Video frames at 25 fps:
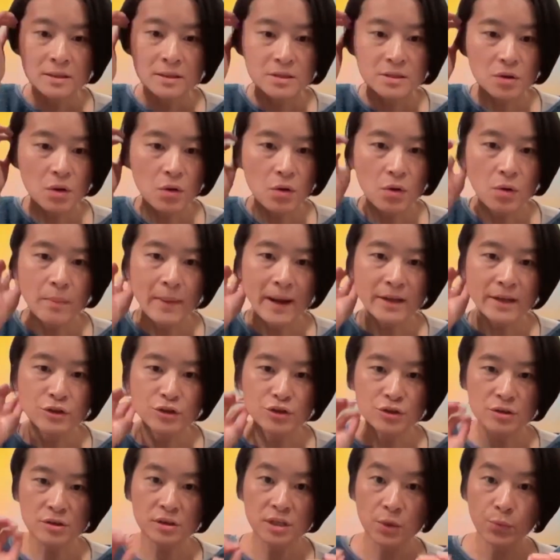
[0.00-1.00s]
So my
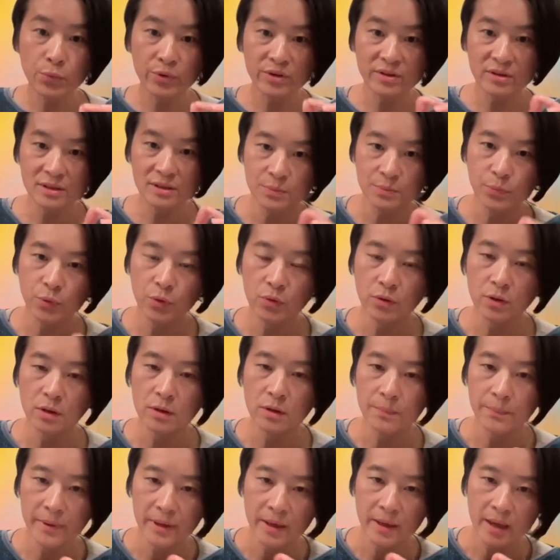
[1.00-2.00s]
journey with this book
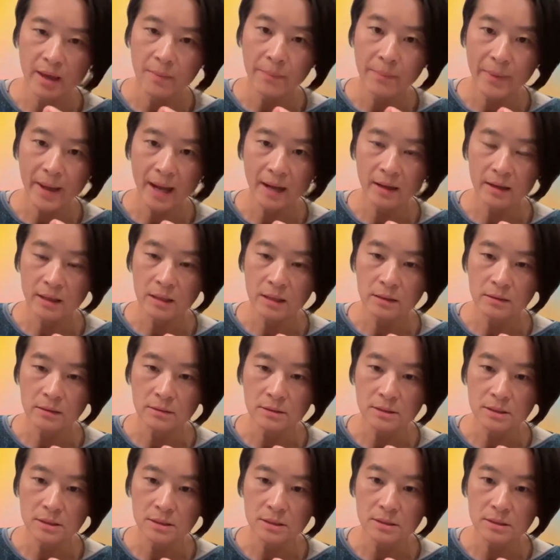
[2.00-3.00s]
began back in
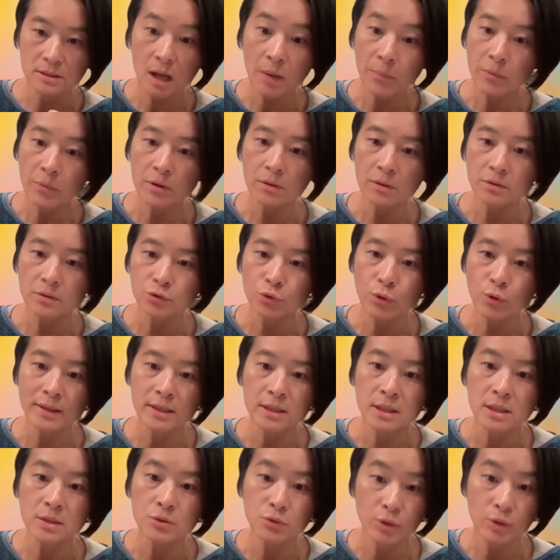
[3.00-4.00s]
summer
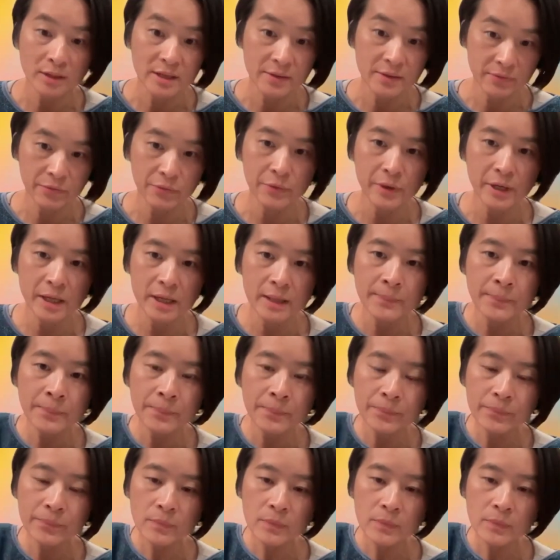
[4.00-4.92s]
2023.